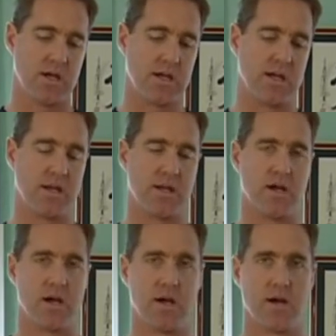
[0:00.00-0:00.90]
In
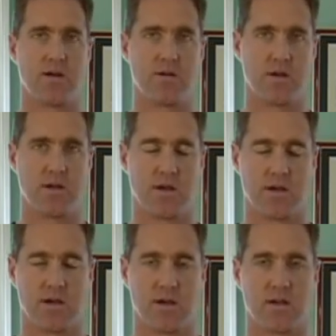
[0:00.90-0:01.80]

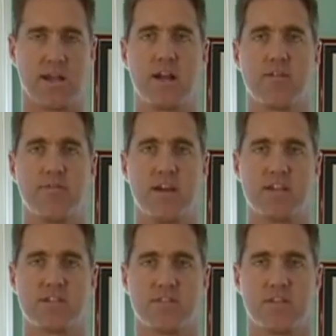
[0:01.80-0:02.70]
a later
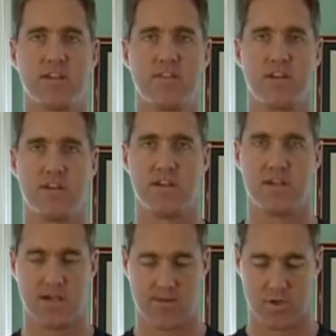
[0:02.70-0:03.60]
phase of the
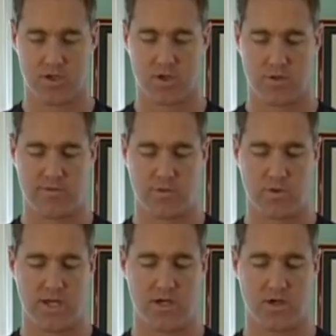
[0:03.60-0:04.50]
DVD, I'm going to go through
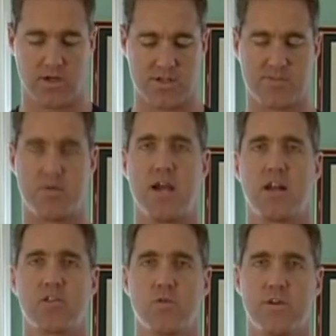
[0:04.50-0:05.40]
what I call the
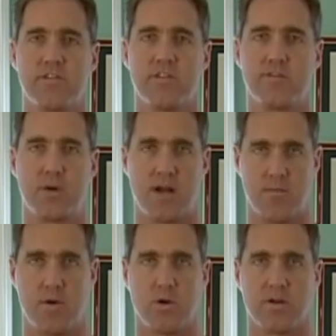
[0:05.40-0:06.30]
spinal twist and
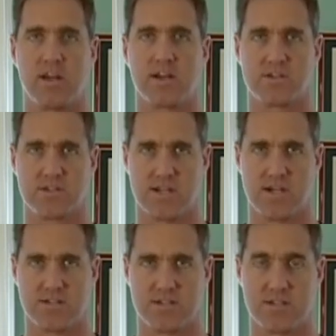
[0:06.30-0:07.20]
spinal molding
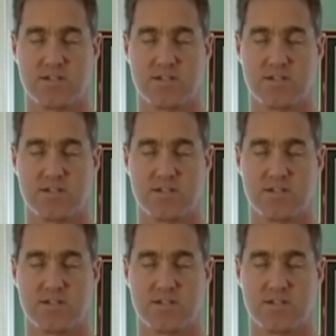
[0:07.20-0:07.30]
exercises.